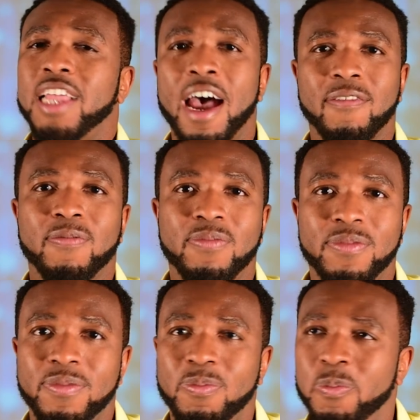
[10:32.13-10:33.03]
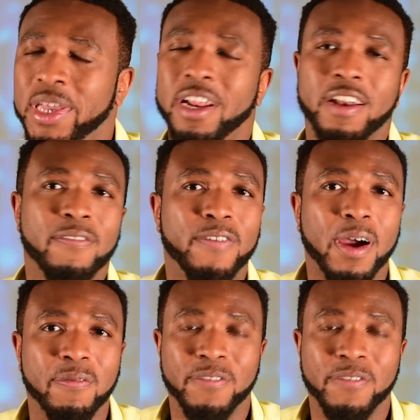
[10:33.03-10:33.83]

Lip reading: I've been on a farm